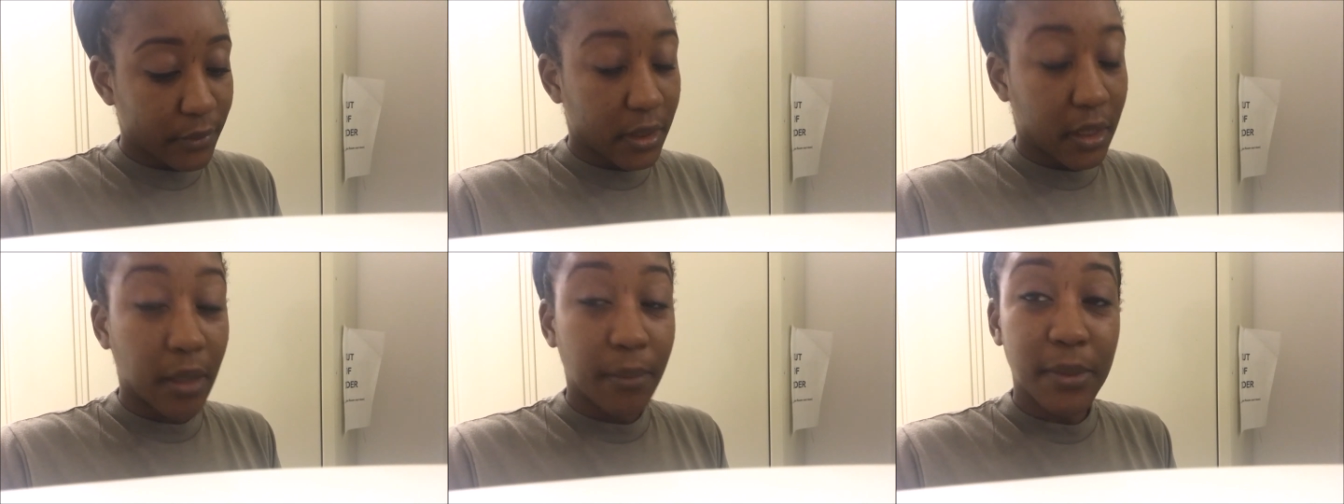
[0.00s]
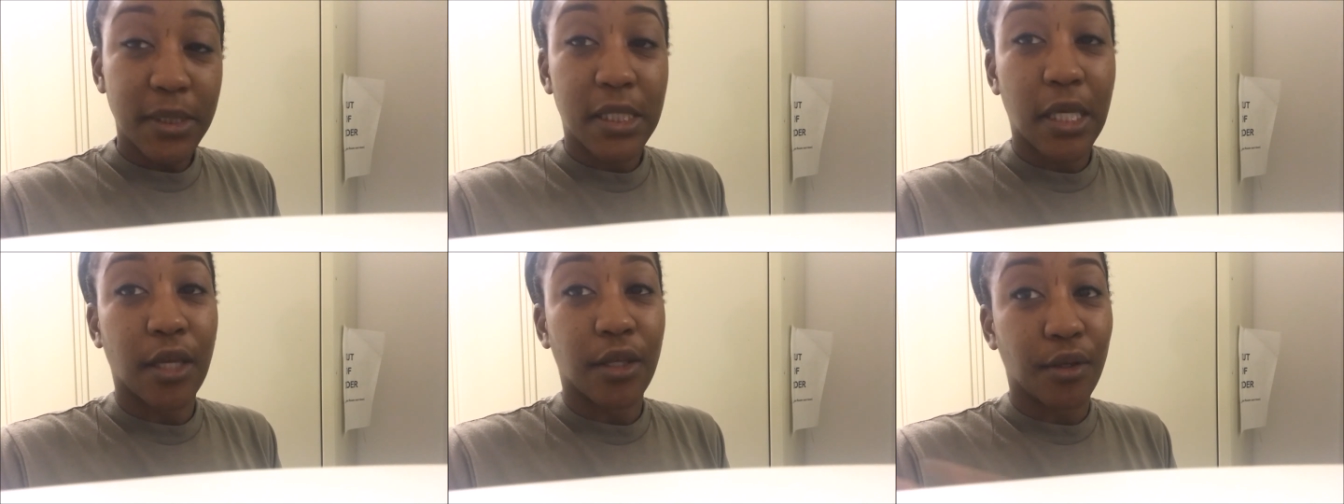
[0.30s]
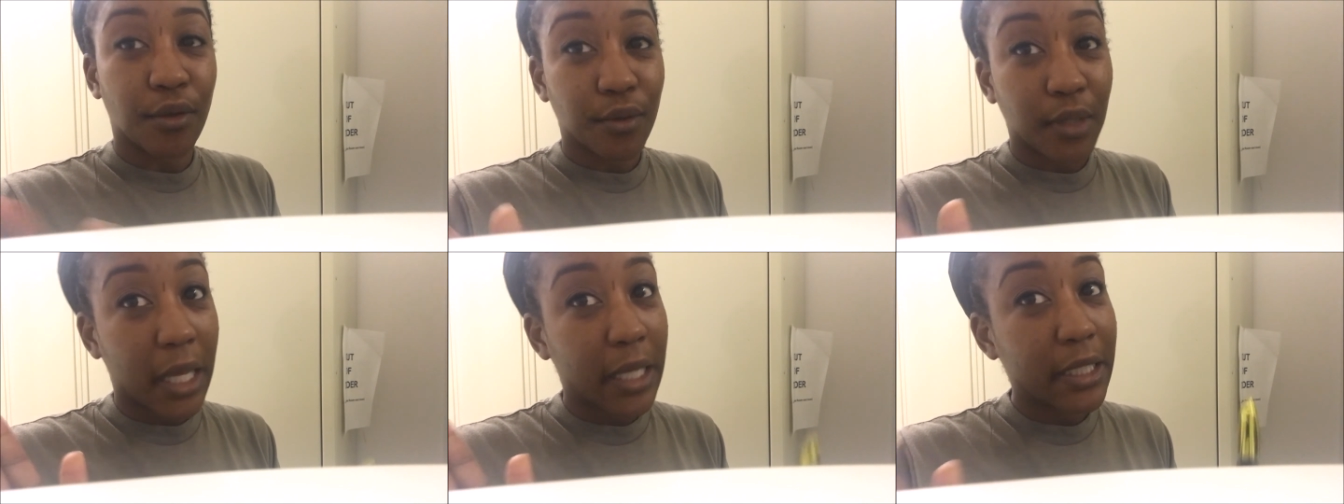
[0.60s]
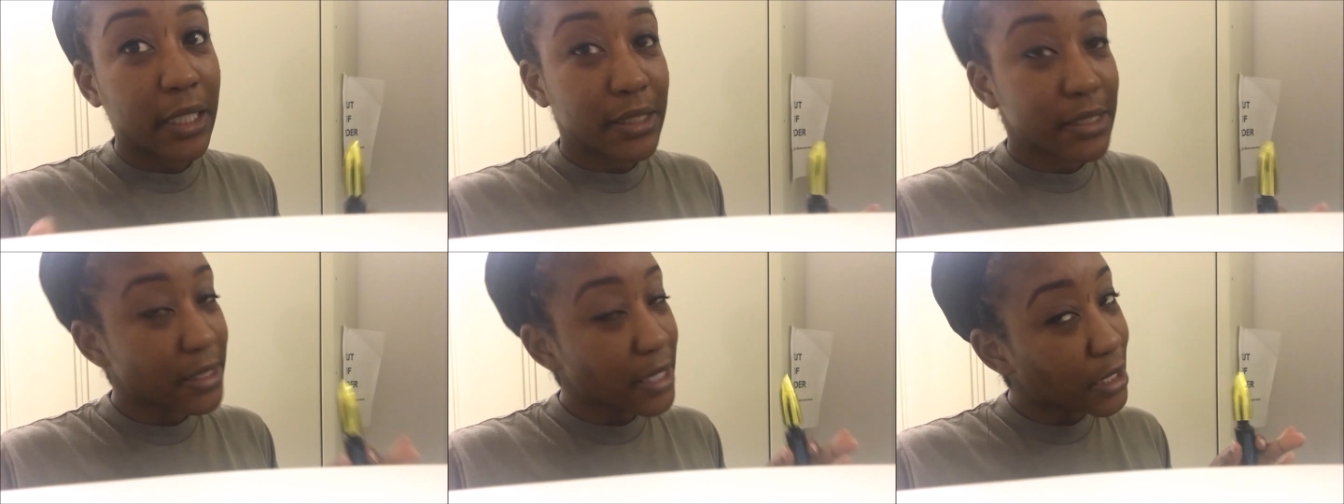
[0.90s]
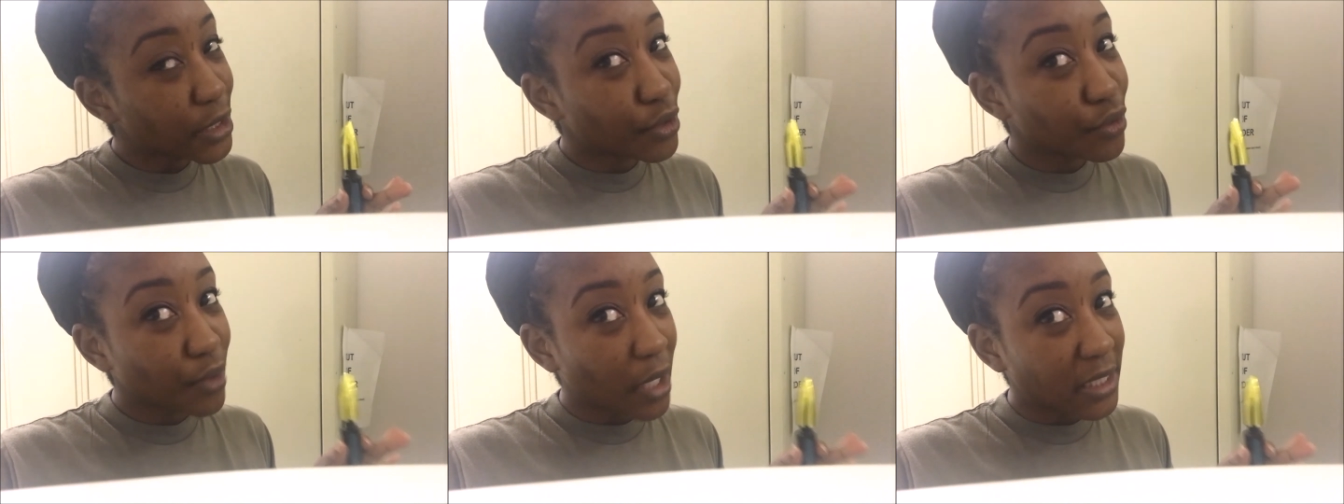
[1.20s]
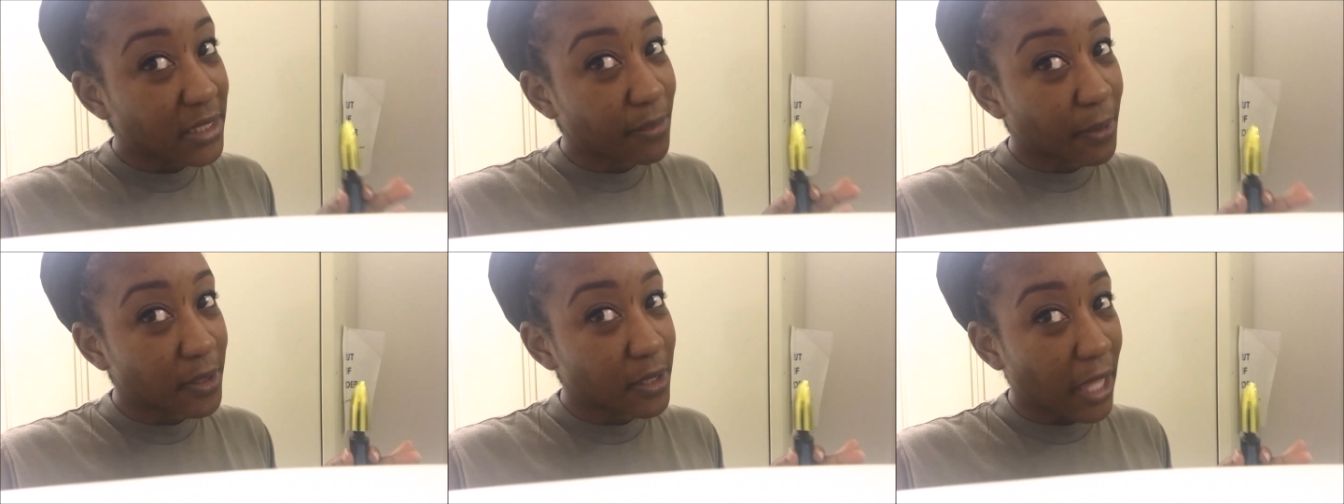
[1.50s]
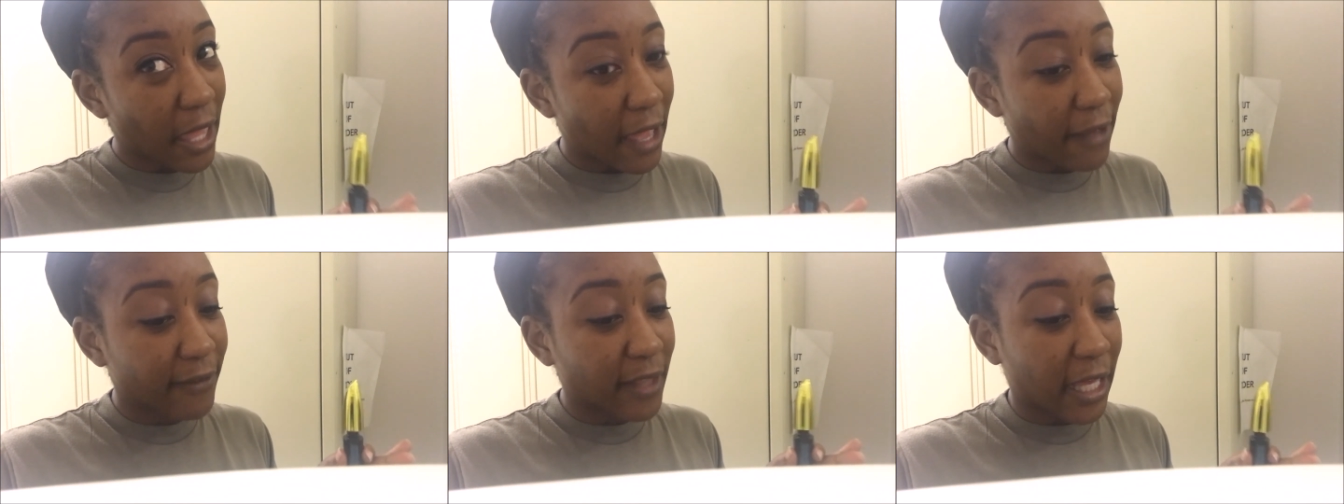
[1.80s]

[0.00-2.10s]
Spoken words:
Let me tell you, now there's things you're not supposed to have,